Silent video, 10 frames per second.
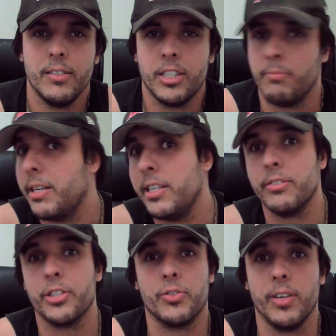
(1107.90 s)
To me,
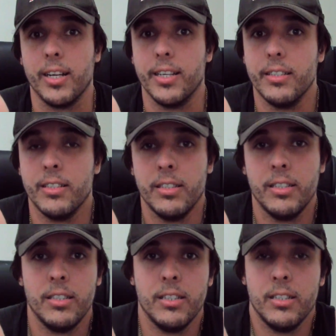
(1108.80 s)
you're Australian.
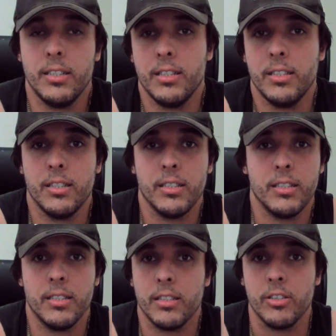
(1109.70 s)

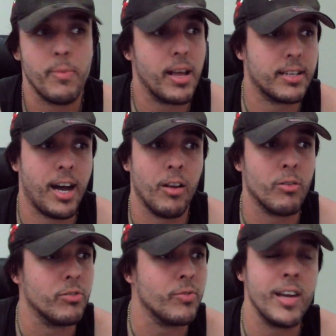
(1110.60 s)
It's not about colour
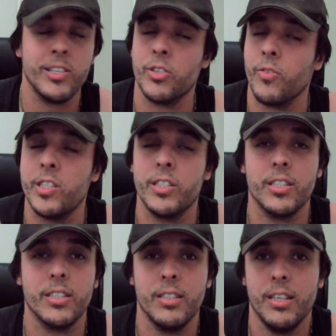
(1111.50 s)
or race or
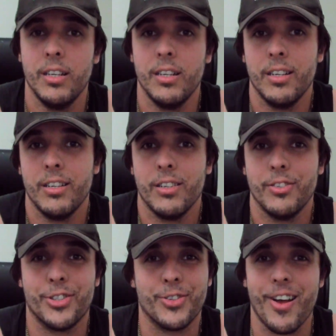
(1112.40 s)
anything.
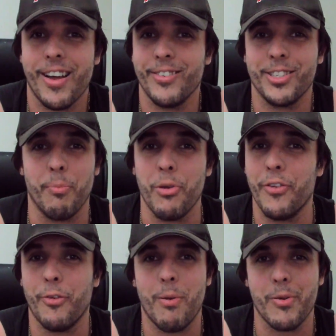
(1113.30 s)
Australia is a
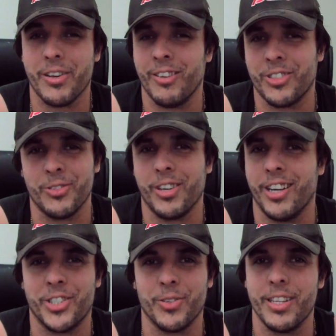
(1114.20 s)
beautiful multicultural
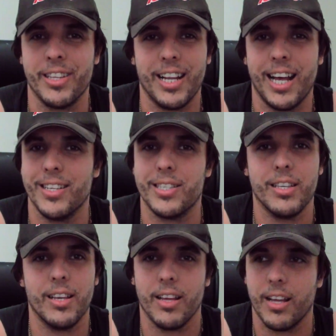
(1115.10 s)
country that
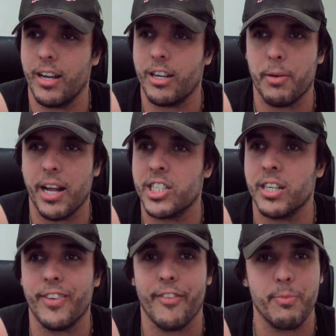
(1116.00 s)
has a combination
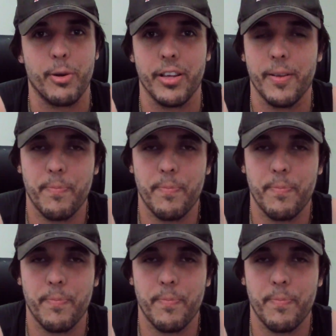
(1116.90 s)
of everybody.